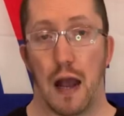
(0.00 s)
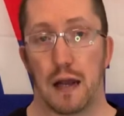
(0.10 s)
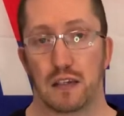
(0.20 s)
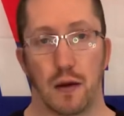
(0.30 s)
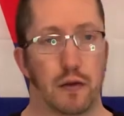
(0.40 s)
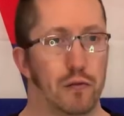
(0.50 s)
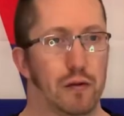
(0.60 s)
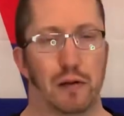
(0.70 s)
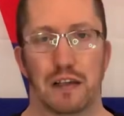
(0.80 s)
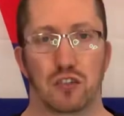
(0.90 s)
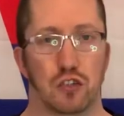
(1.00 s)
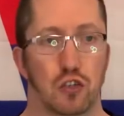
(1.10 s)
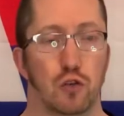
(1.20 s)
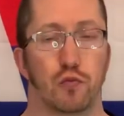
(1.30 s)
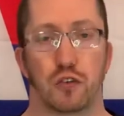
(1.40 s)
Tamiya re-released the
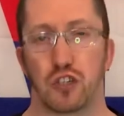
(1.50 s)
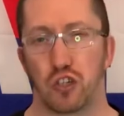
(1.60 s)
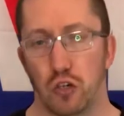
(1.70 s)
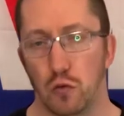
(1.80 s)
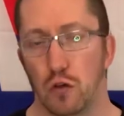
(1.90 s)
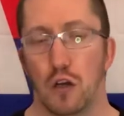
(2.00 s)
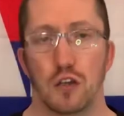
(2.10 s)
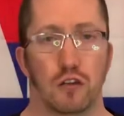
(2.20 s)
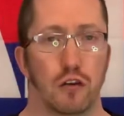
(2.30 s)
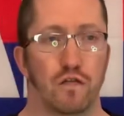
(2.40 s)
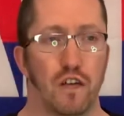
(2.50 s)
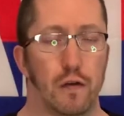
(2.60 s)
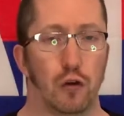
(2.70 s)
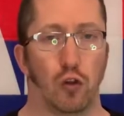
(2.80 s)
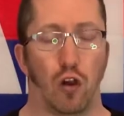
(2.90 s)
Super Astute, so it's
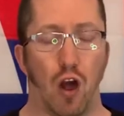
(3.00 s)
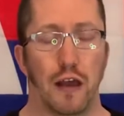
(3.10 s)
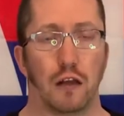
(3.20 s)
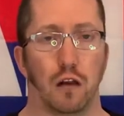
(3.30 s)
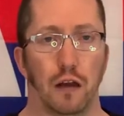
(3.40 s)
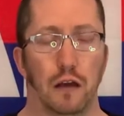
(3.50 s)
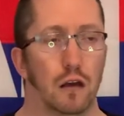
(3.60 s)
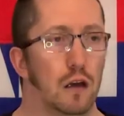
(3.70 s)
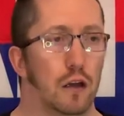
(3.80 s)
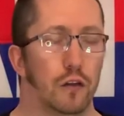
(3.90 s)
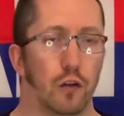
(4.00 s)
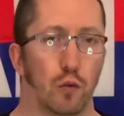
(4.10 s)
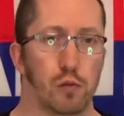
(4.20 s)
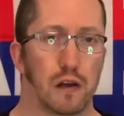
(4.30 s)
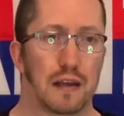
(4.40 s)
very unlikely that they'll
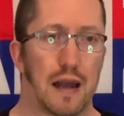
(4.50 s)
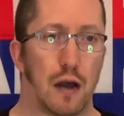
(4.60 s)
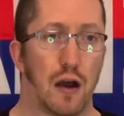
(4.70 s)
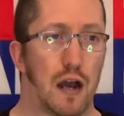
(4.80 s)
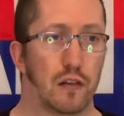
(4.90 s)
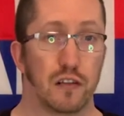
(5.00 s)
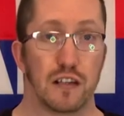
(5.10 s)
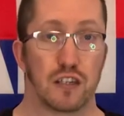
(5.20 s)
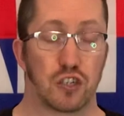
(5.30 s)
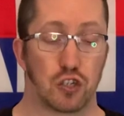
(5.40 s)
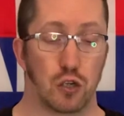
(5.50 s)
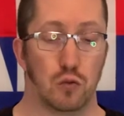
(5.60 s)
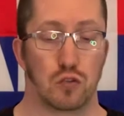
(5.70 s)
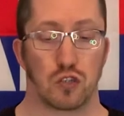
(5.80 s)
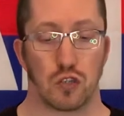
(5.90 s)
bring out either the
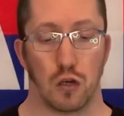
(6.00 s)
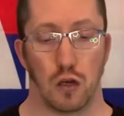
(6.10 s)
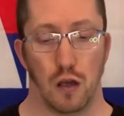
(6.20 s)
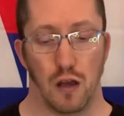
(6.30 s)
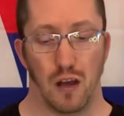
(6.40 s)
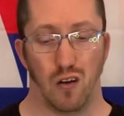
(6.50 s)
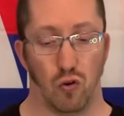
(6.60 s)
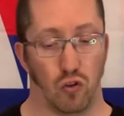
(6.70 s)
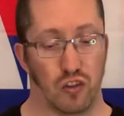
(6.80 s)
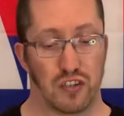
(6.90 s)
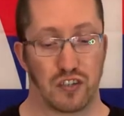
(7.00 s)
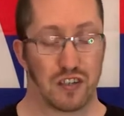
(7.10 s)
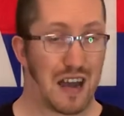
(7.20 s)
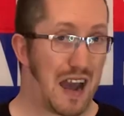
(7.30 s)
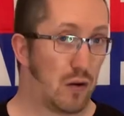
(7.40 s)
Astute or this
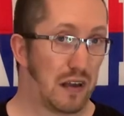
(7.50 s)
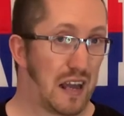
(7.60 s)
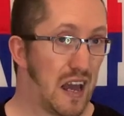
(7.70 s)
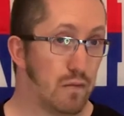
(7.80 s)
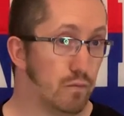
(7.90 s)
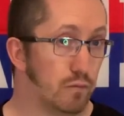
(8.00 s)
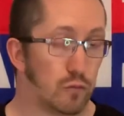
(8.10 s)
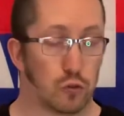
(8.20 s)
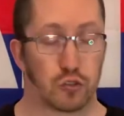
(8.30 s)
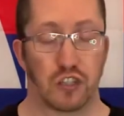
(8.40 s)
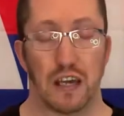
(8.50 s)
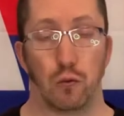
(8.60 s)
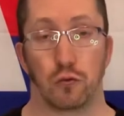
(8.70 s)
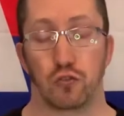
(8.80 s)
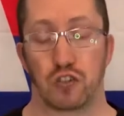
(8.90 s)
out again. We'll see,
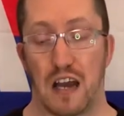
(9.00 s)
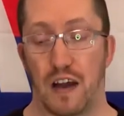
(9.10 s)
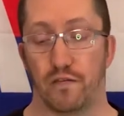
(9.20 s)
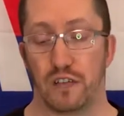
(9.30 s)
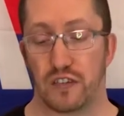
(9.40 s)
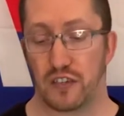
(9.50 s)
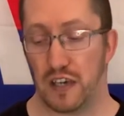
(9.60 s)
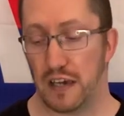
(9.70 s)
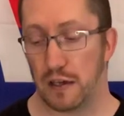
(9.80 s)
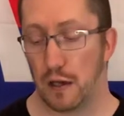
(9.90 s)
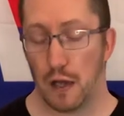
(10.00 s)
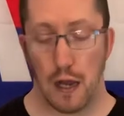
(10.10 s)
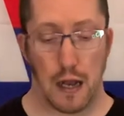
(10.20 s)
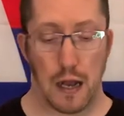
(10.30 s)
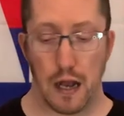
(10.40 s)
we'll just have to see.
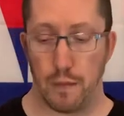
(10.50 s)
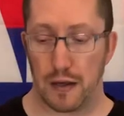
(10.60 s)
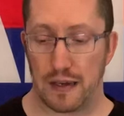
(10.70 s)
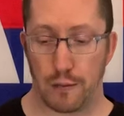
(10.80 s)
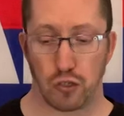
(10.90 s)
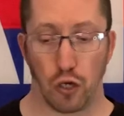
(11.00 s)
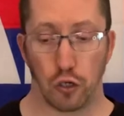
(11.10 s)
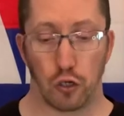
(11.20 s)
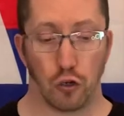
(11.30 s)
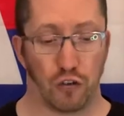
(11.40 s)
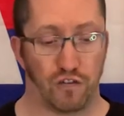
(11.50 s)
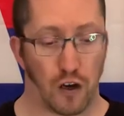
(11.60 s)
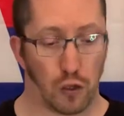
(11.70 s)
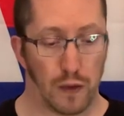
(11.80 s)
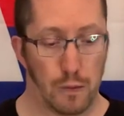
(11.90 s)
Madcap's got a good
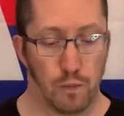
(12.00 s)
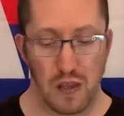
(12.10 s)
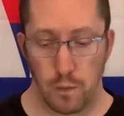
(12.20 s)
following.